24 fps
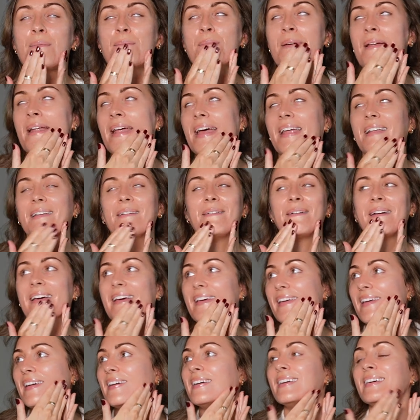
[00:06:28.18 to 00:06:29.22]
but
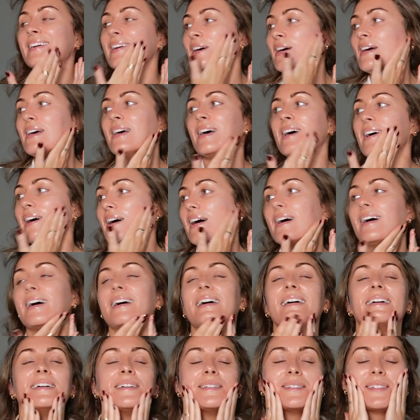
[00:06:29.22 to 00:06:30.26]
anyway,
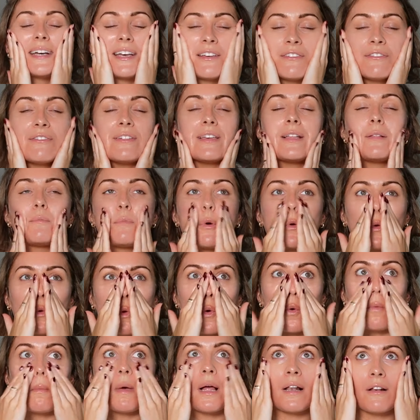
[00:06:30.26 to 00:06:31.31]
uh, I feel more
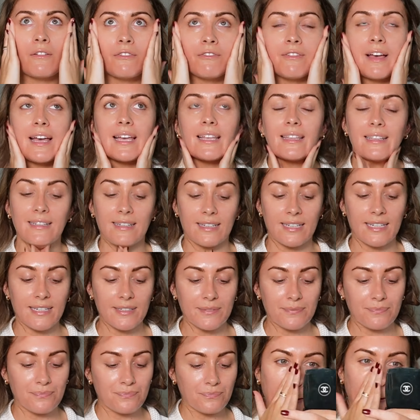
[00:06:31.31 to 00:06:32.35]
normal
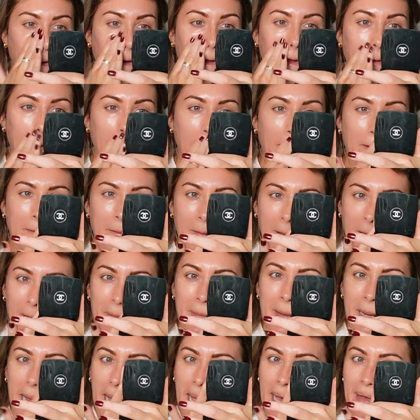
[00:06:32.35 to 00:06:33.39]
finally. I know, we're
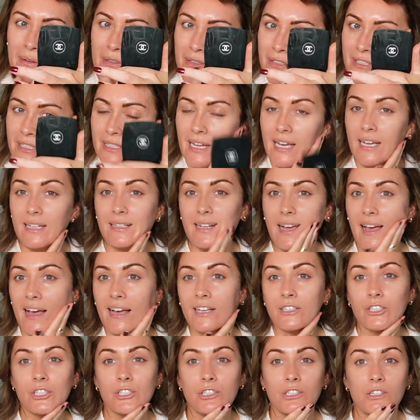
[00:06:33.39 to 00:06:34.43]
going out tonight. I
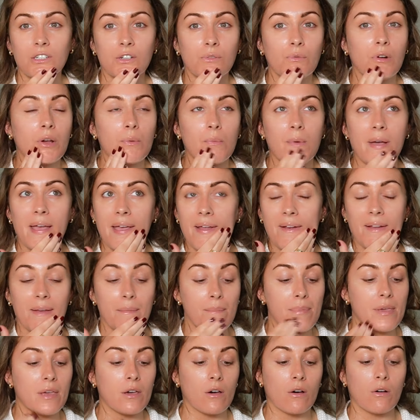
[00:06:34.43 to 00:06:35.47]
actually don't know what I'm
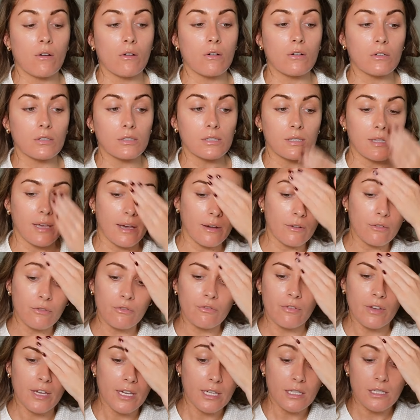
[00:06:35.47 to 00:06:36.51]
wearing because the
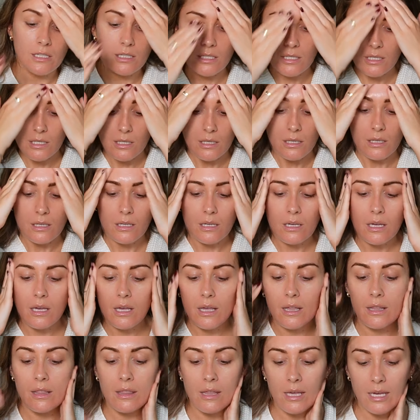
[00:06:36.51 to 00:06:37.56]
outfit
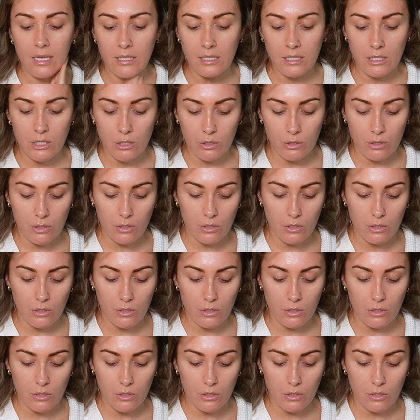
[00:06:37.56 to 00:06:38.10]
that